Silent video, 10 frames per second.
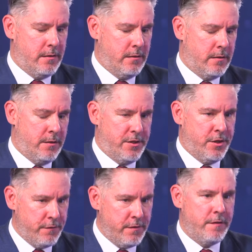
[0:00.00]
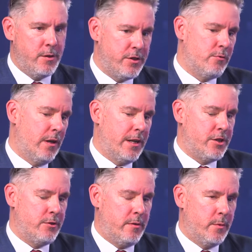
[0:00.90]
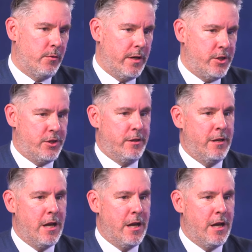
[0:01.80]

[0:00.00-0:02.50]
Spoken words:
conservative views in relation to immigration